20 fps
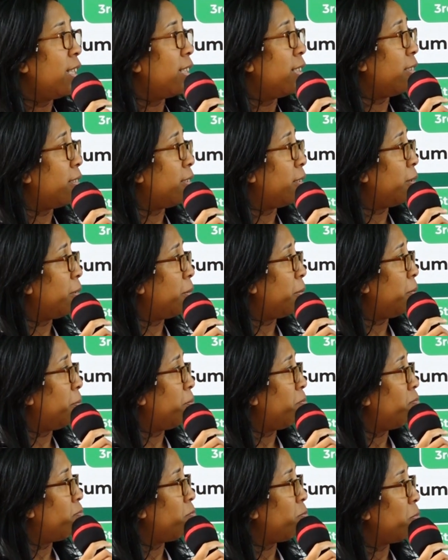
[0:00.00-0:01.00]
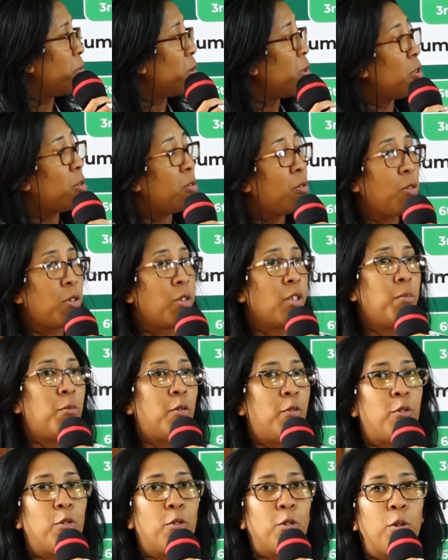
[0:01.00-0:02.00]
To some
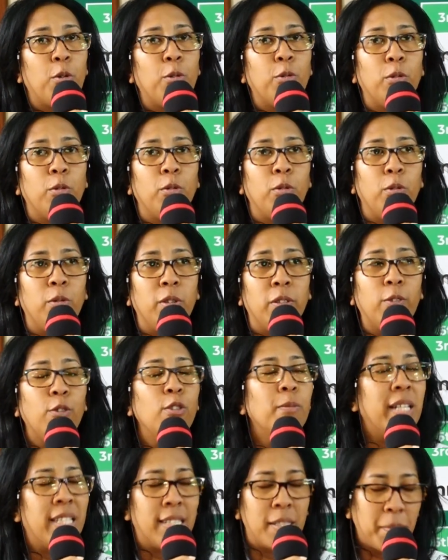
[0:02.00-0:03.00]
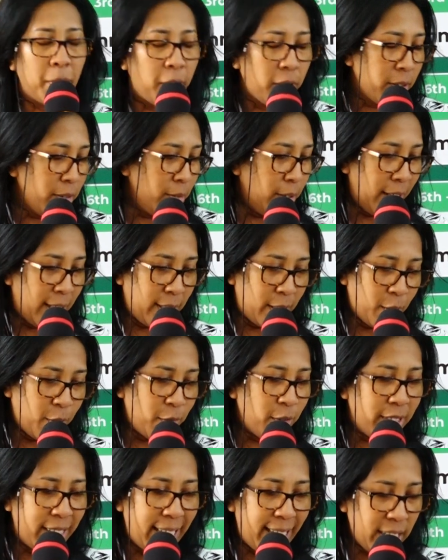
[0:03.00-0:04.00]
of you with whom I spoke the last
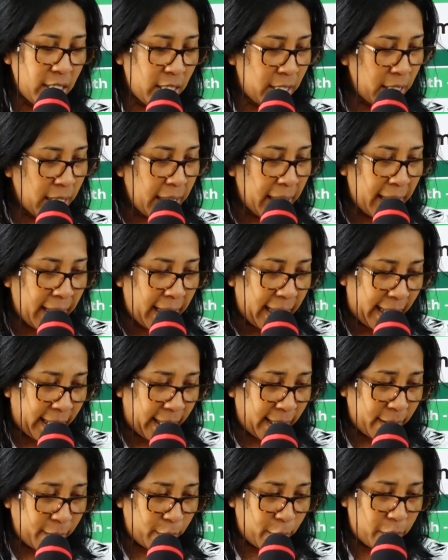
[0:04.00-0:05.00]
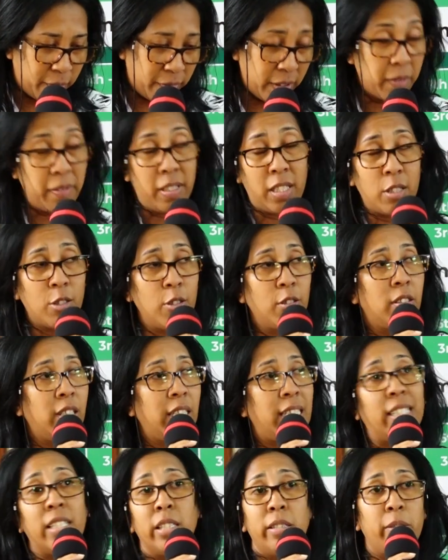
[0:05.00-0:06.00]
few days, I have a very strong
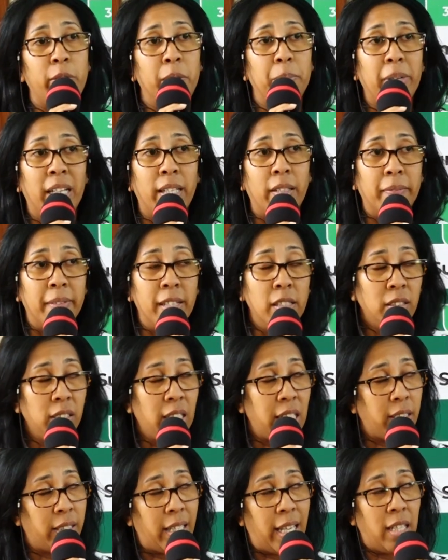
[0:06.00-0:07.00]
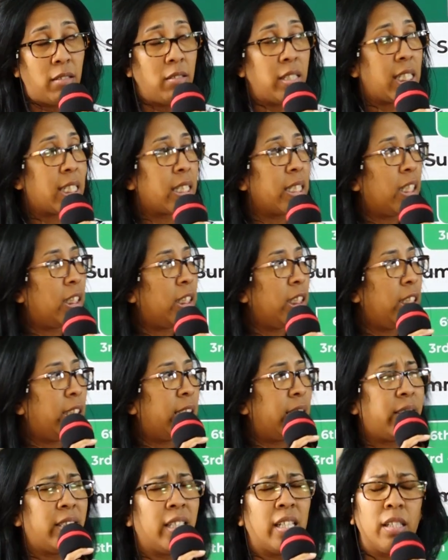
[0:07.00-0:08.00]
literary background, and I only studied
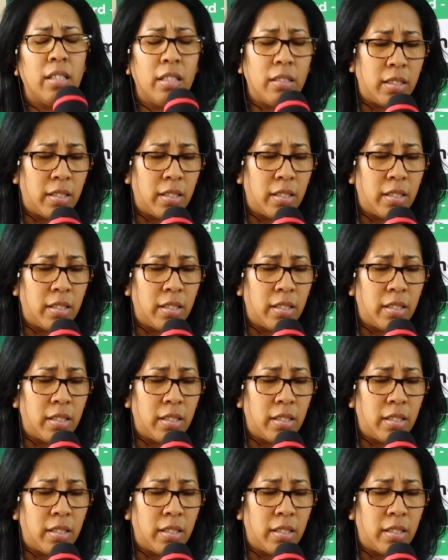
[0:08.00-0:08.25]
data,